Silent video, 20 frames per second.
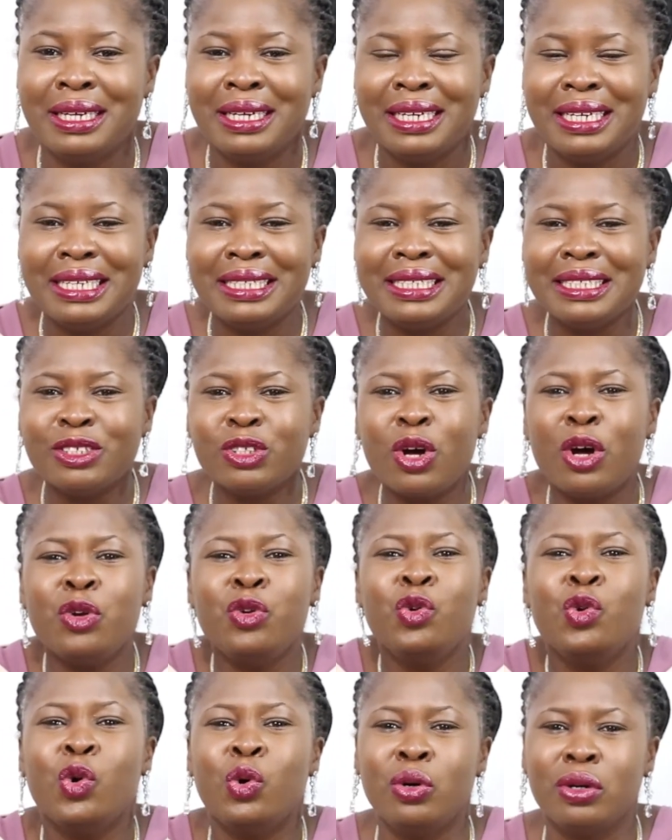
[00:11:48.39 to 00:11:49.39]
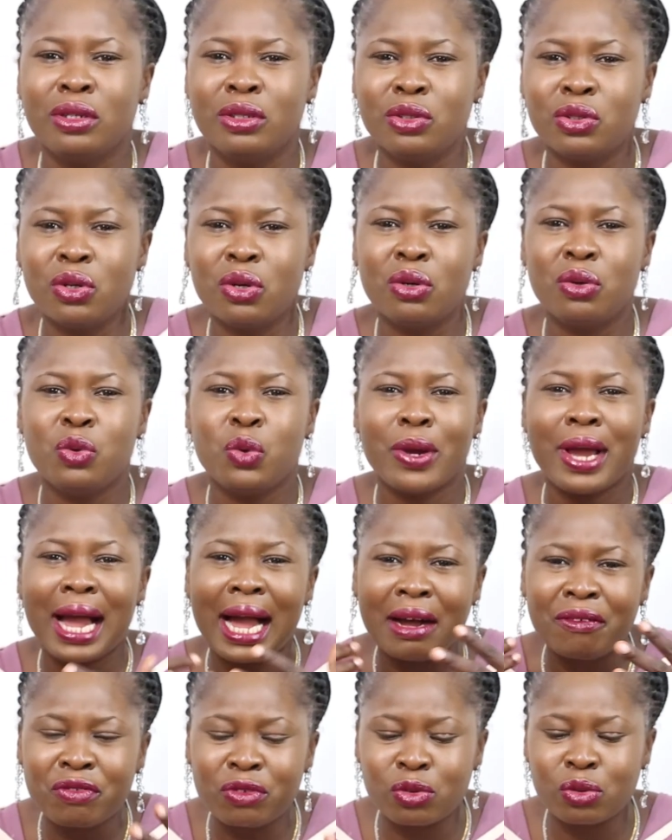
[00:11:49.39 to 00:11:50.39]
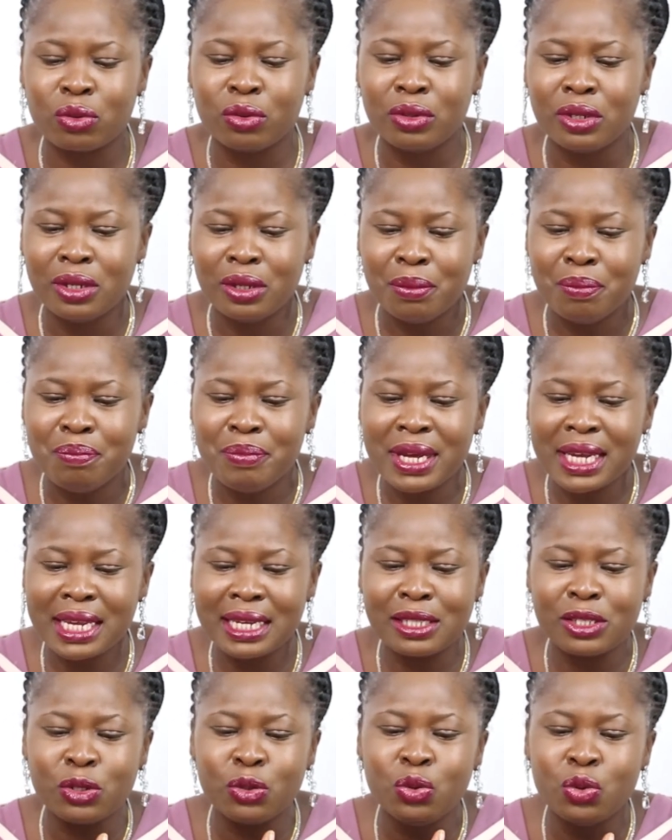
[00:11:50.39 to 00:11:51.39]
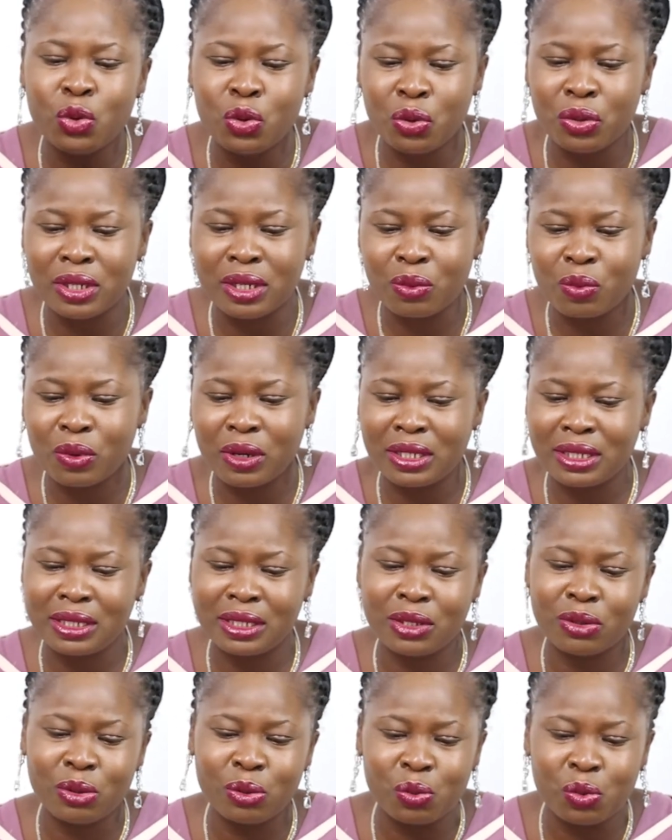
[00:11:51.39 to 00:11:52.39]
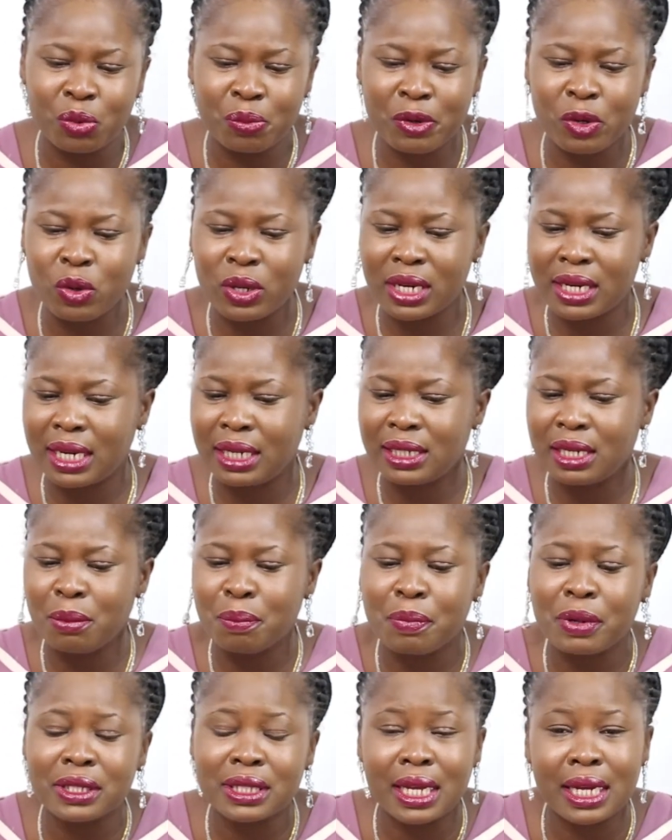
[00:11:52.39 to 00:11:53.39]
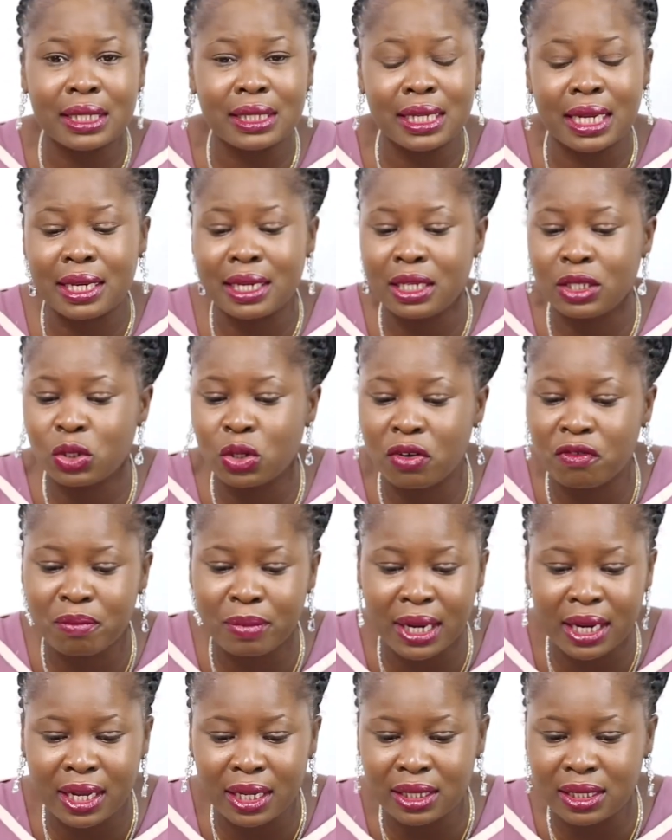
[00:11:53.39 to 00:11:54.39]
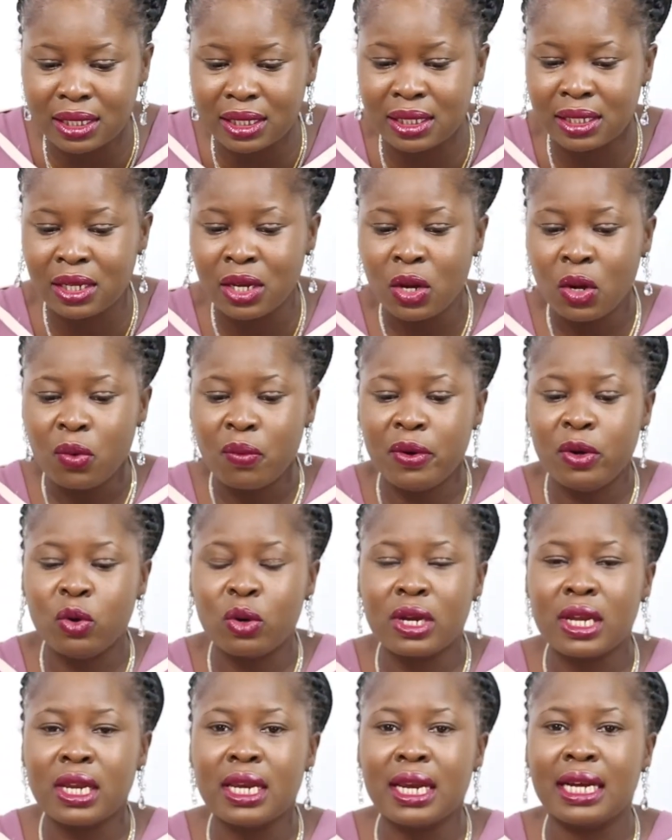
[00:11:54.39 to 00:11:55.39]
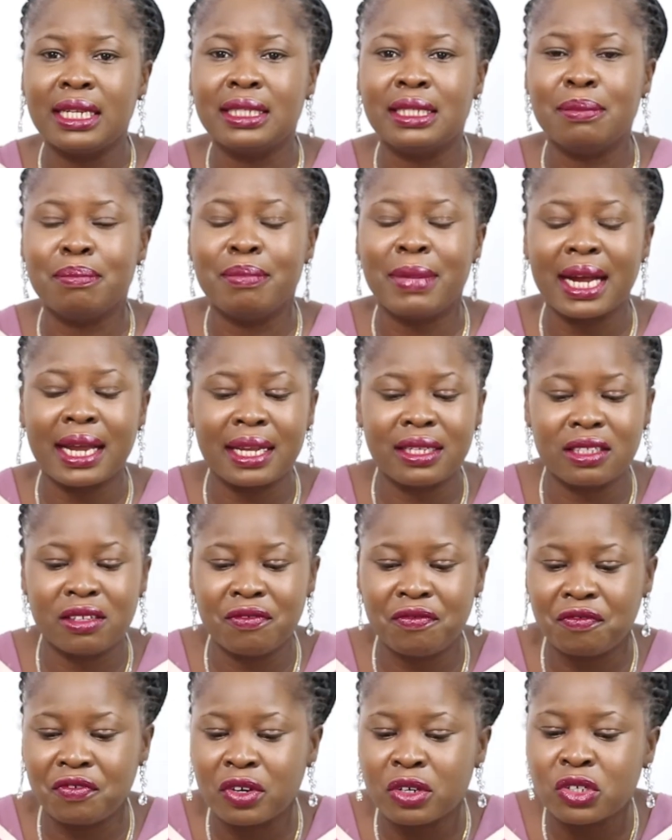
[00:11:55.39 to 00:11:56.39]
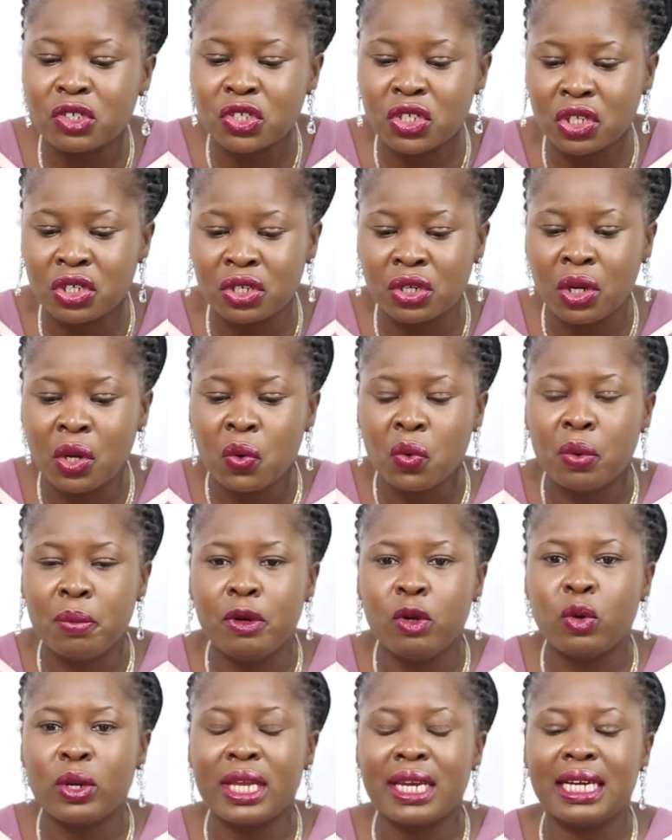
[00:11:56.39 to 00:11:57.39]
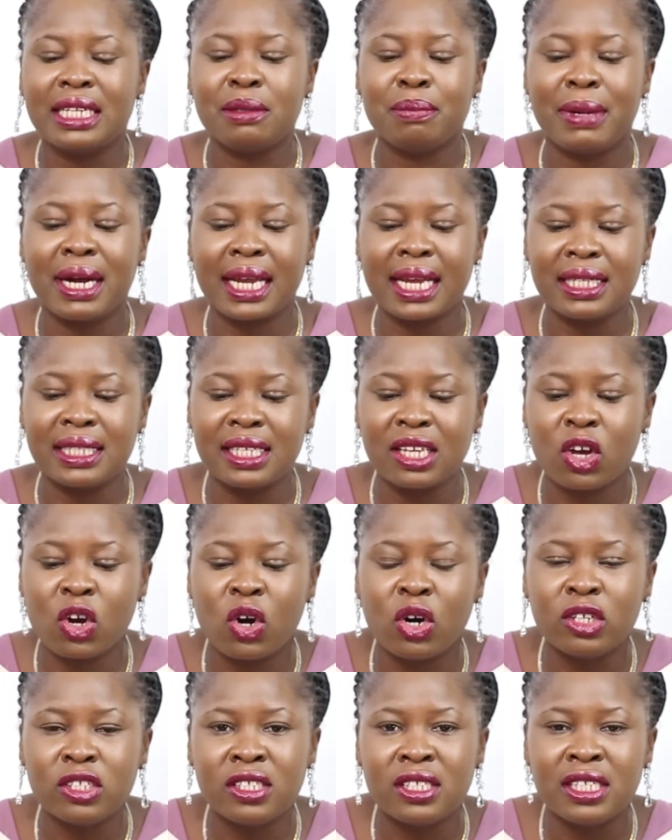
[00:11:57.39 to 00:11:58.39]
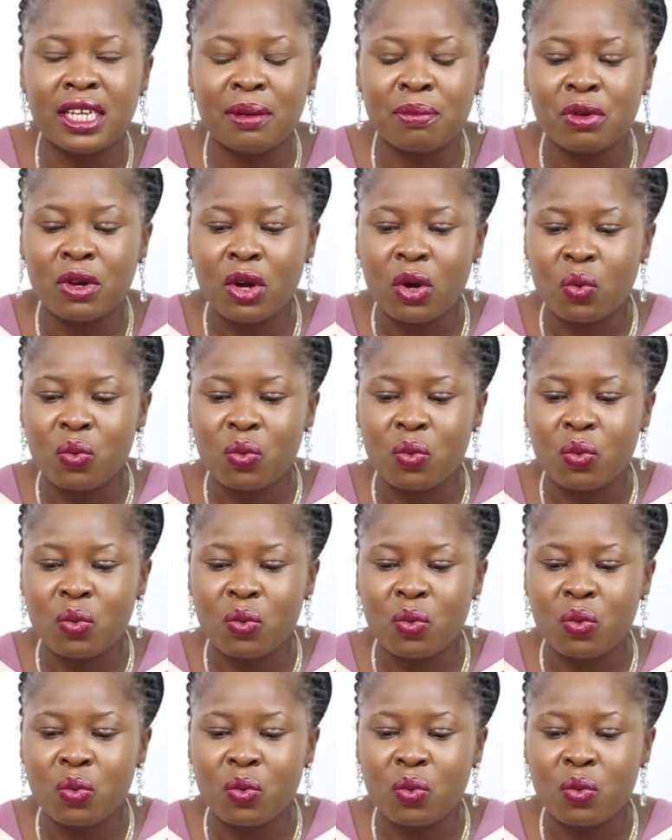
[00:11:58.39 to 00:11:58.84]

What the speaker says: It is not known, so you have to make it known. So we'll be looking at the importance and nature of marketing. We're looking at the marketing function. We'll be looking at the marketing concept.